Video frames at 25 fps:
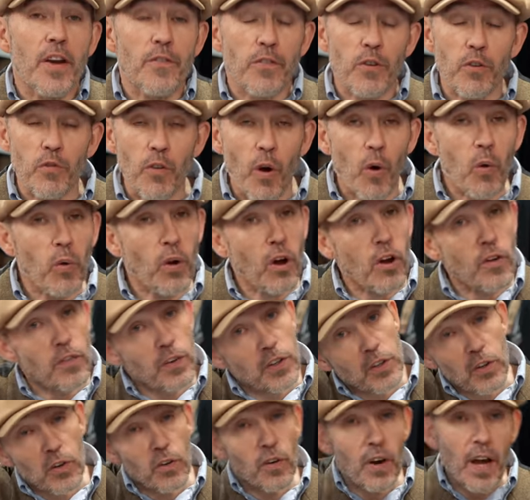if you roll over,
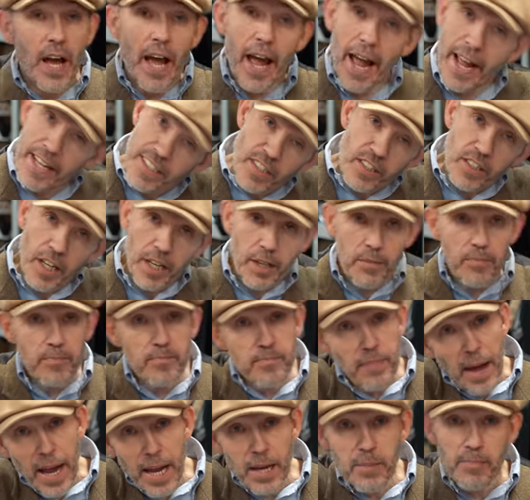your head's going to
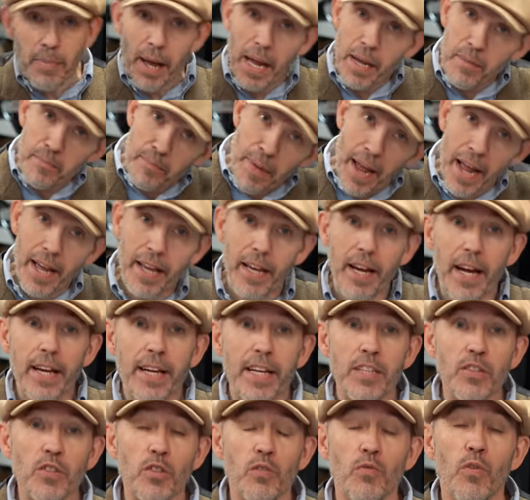bang, bang, bang
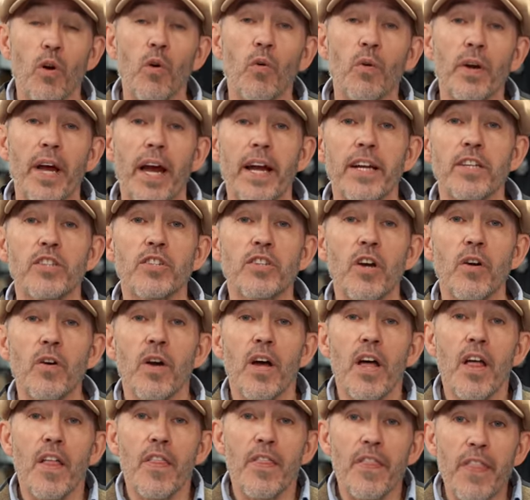against the roll cage. So
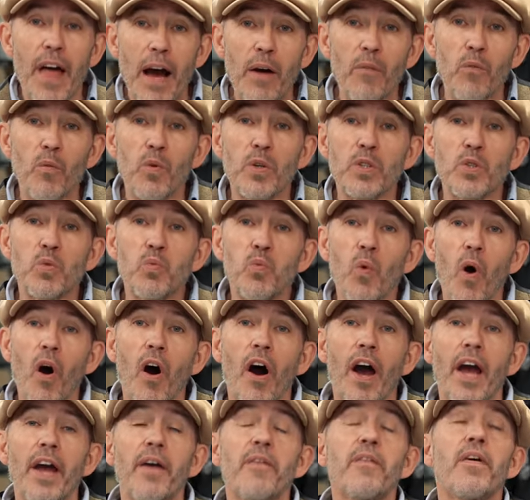that was
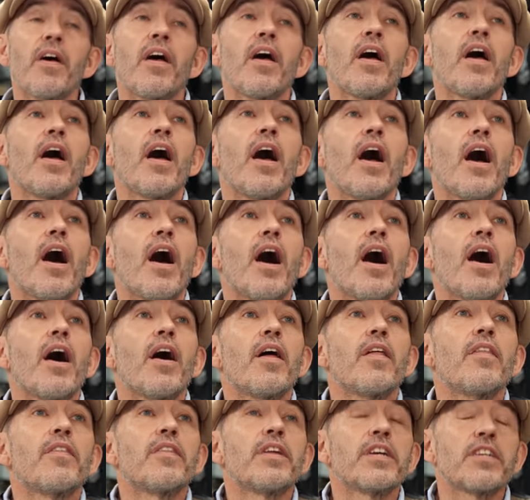why
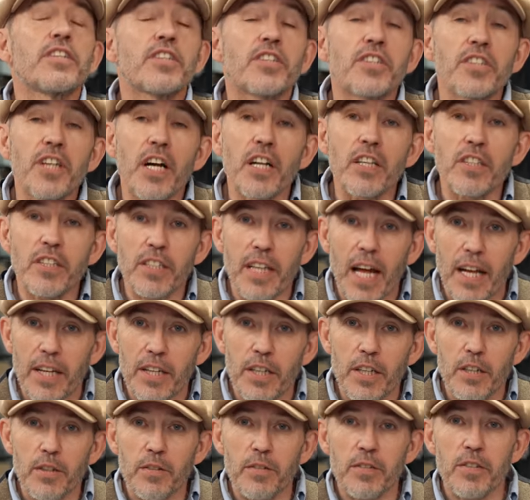the Snell
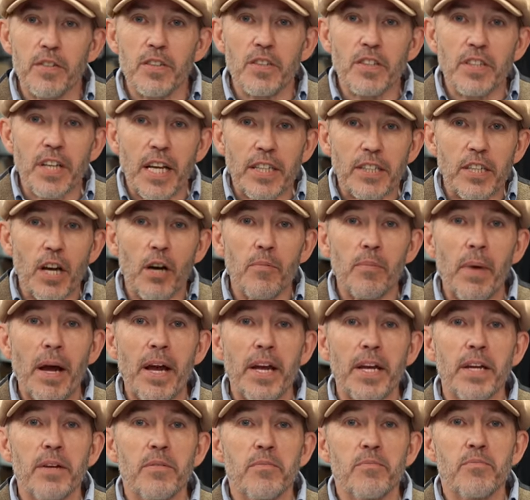standard set up
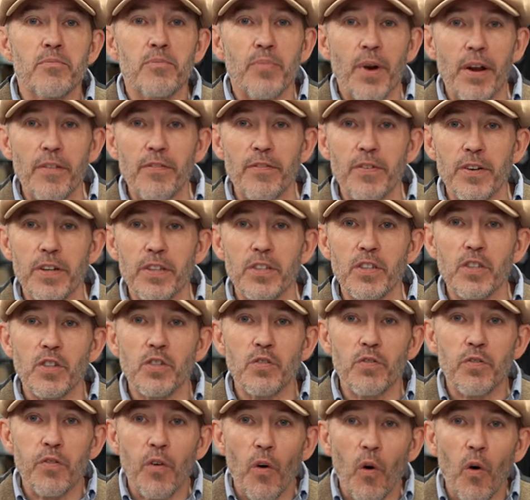a preference
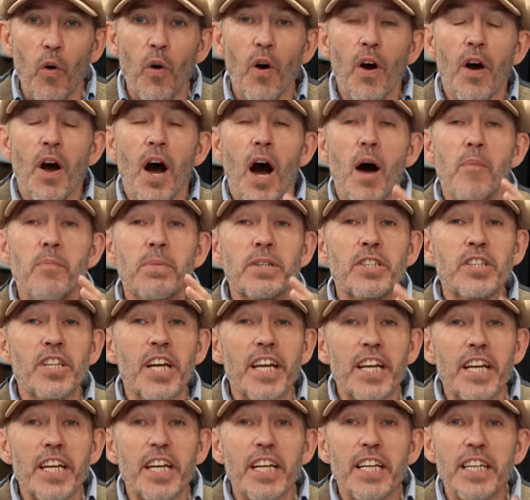for a
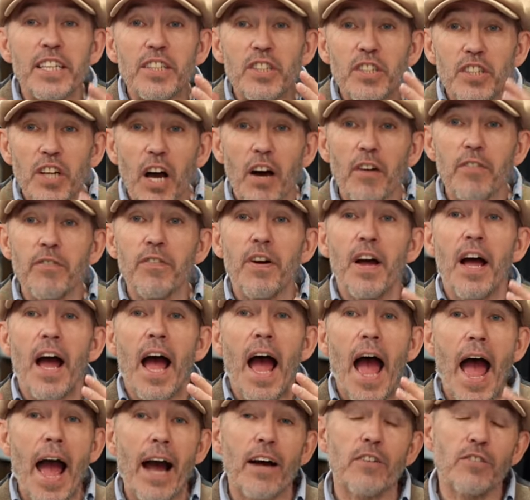particularly tough
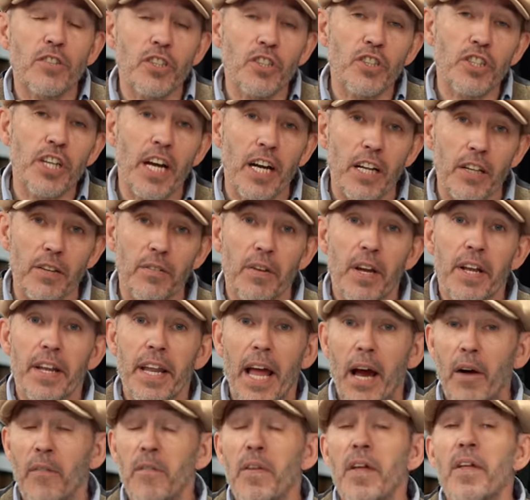outer shell.
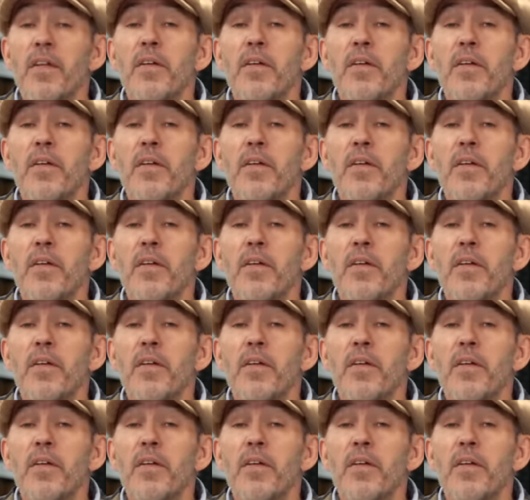Now,